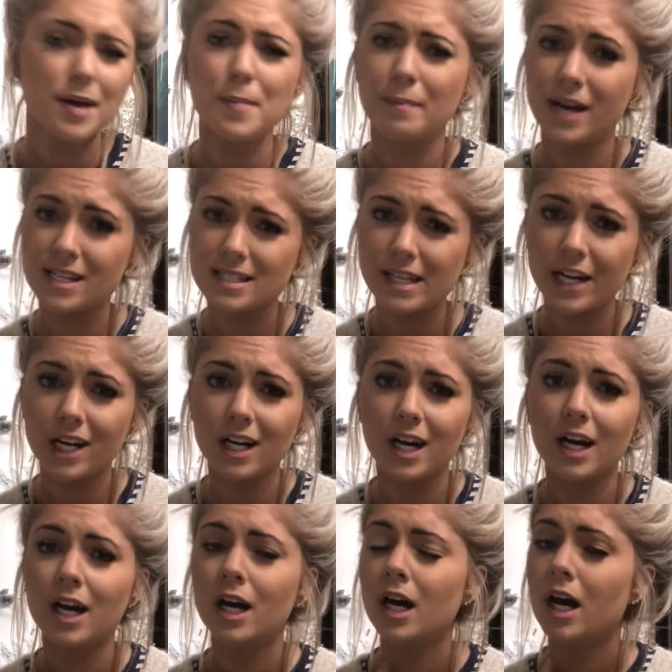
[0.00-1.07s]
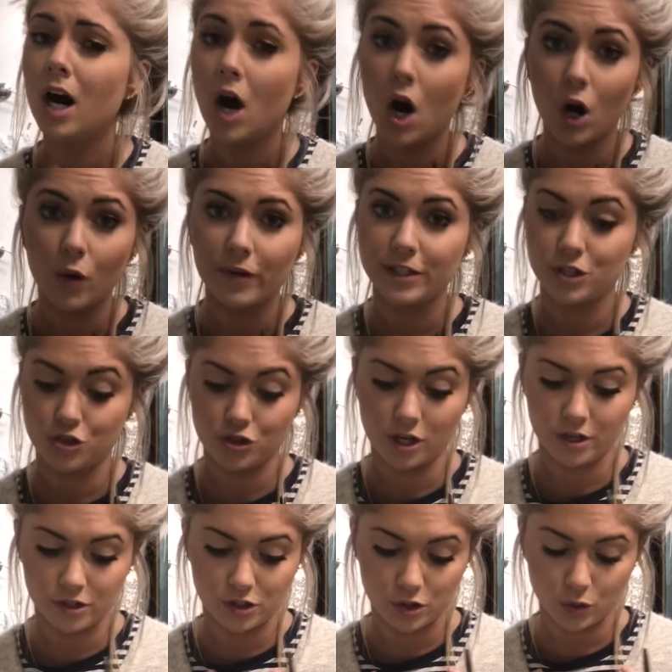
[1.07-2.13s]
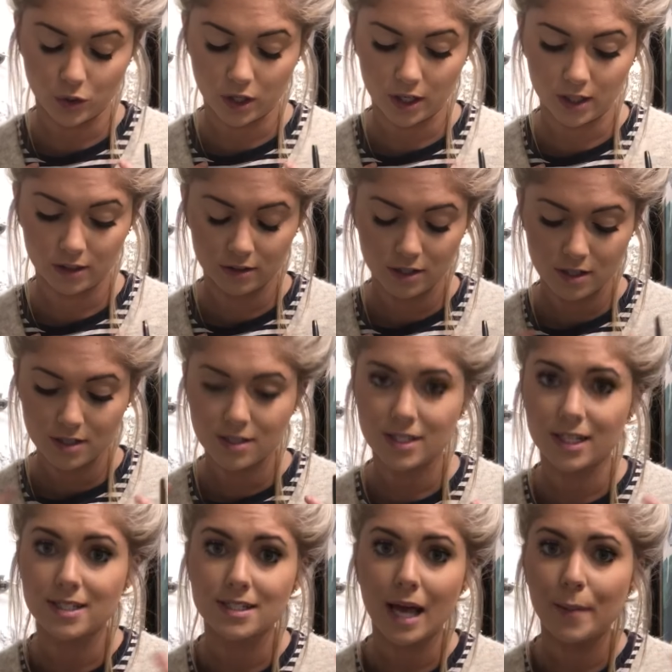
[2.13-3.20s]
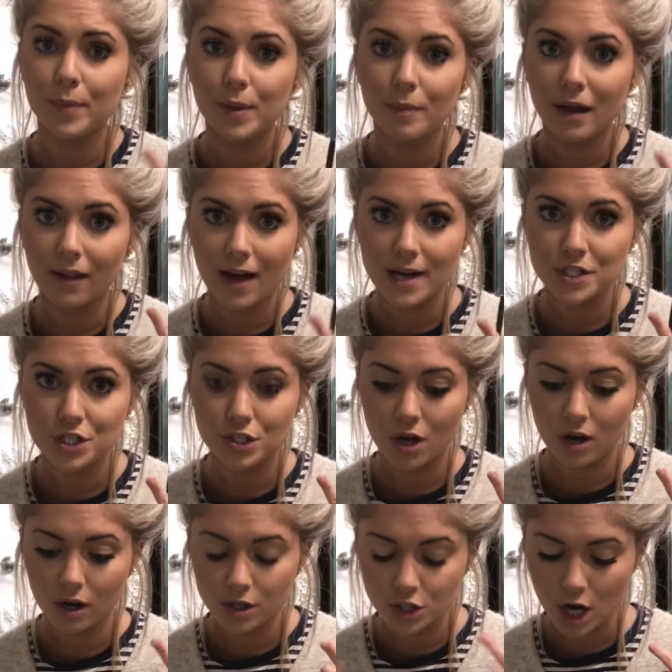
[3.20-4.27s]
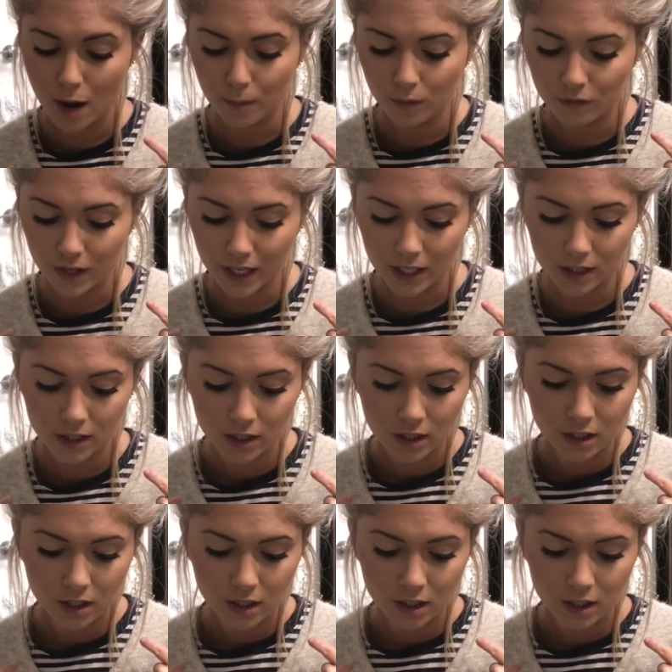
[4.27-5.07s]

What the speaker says: Mascara, always drugstore, since I put my lashes on top of it.